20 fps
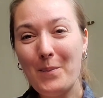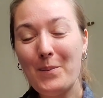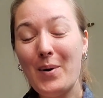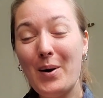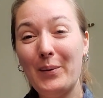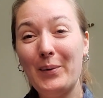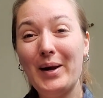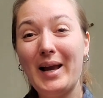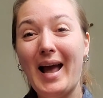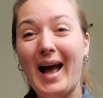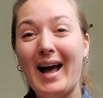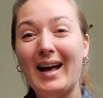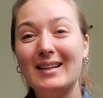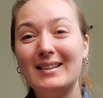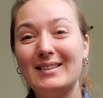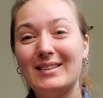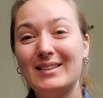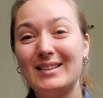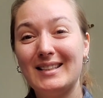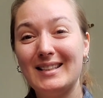but we
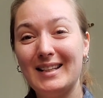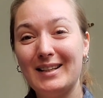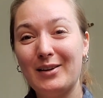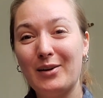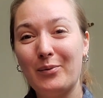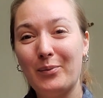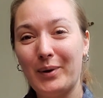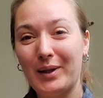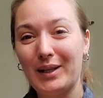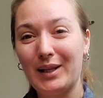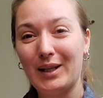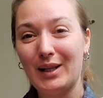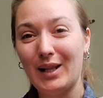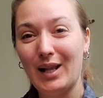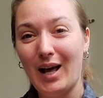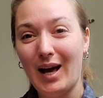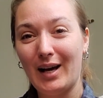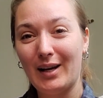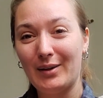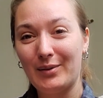had to deal with a
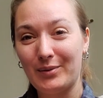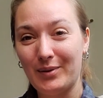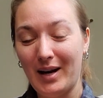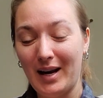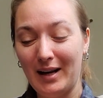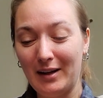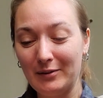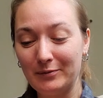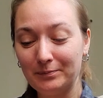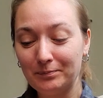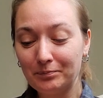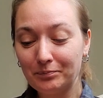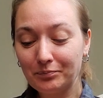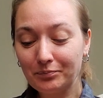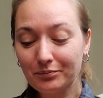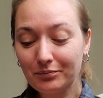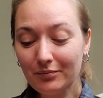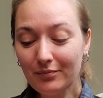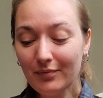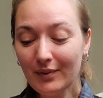lot of rain.
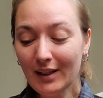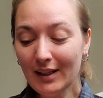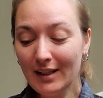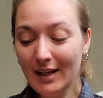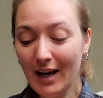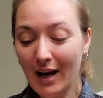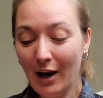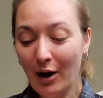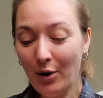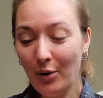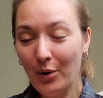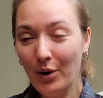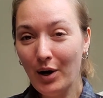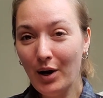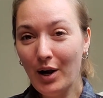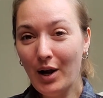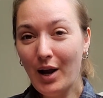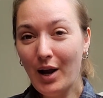Now,